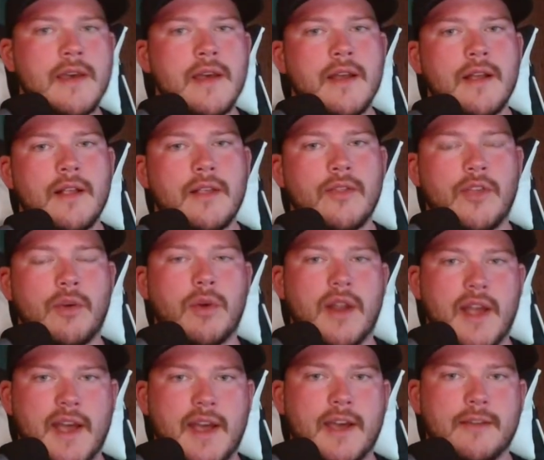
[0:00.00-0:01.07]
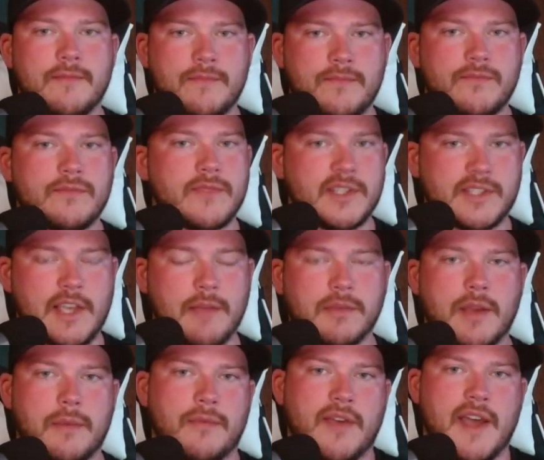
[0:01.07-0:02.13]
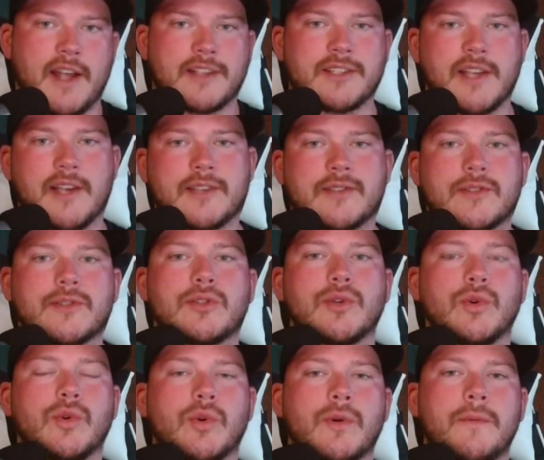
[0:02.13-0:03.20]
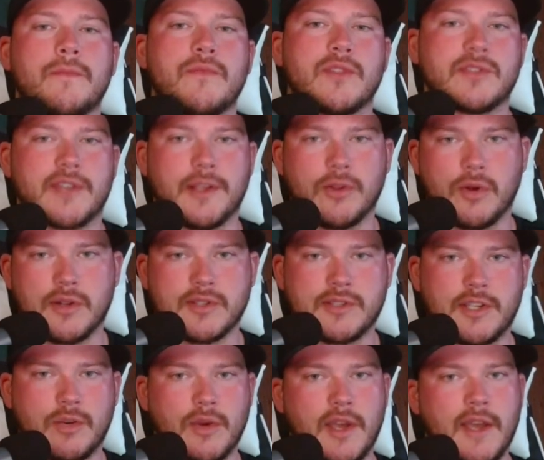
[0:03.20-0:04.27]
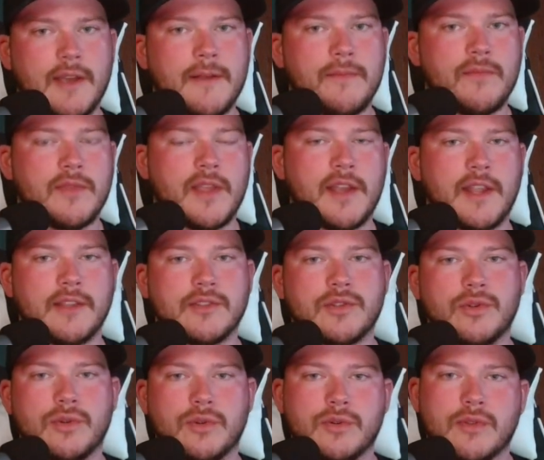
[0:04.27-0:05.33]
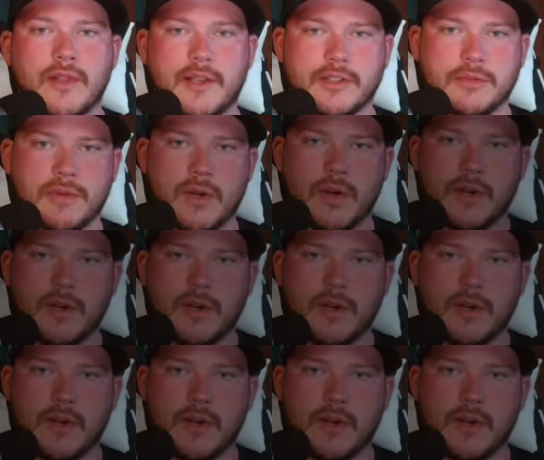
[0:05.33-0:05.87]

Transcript: they would have had the same type of access to the St. Lawrence Seaway and into Lake Superior as